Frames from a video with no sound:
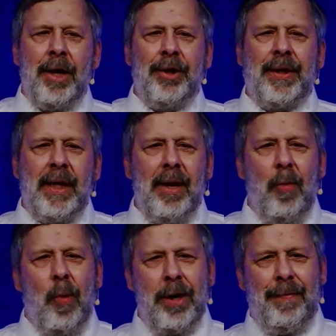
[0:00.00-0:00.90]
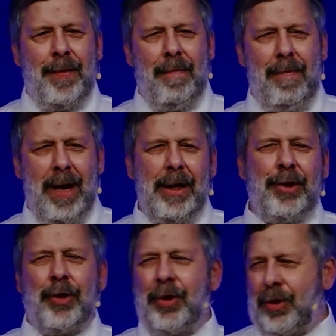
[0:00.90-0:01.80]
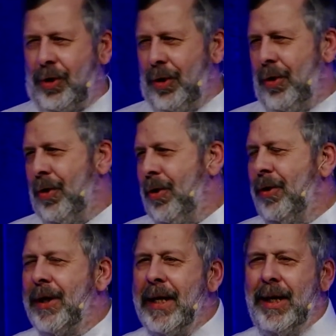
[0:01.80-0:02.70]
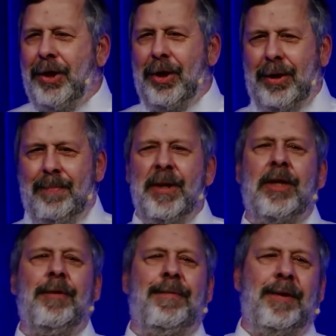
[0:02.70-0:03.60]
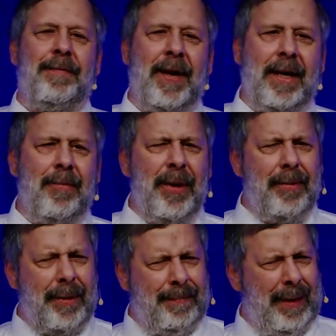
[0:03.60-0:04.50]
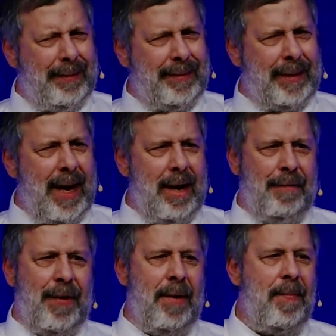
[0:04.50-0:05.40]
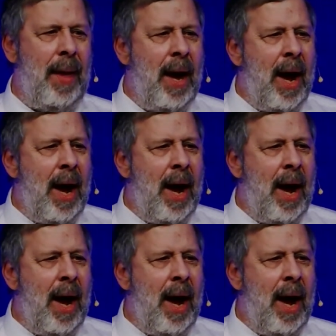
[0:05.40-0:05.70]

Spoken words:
You see, one of the really stern teachers, Mr. Van Wyk, we were a little scared of him.